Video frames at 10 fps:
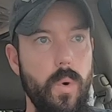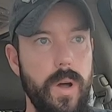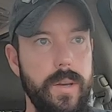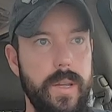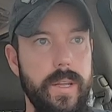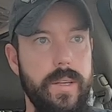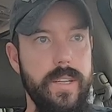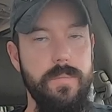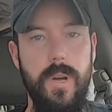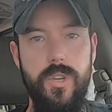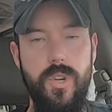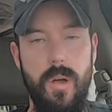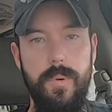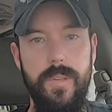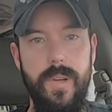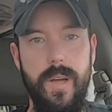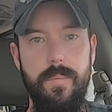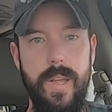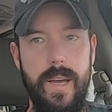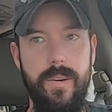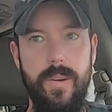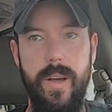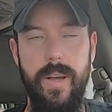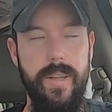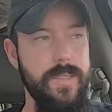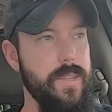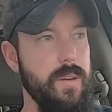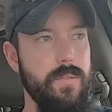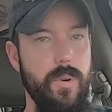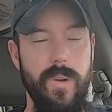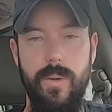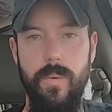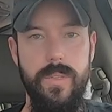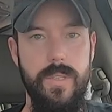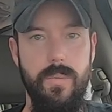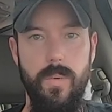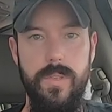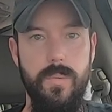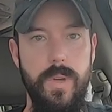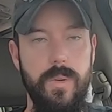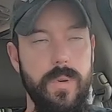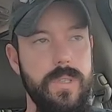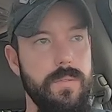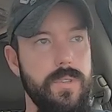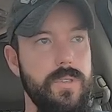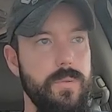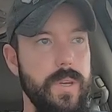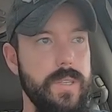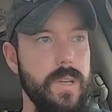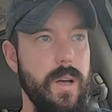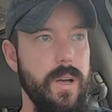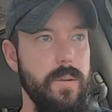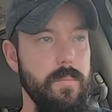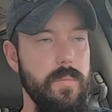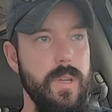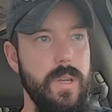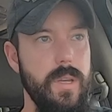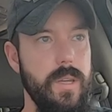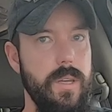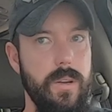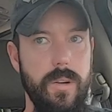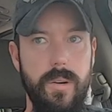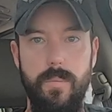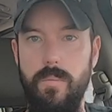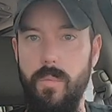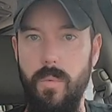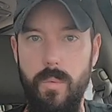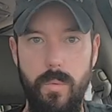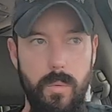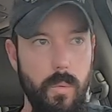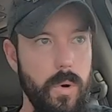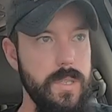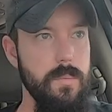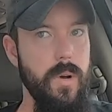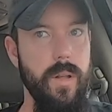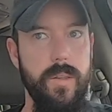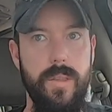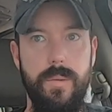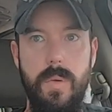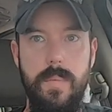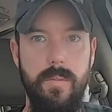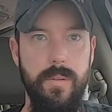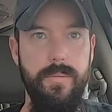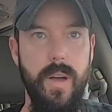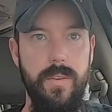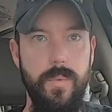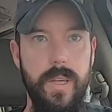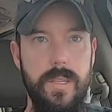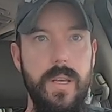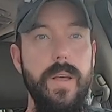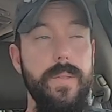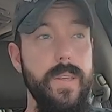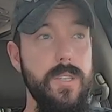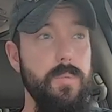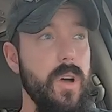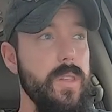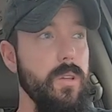one, it cuts my shopping time down. Instead of going once a week, once every 2 weeks, I'm here once a month, maybe every 5 weeks. This is probably the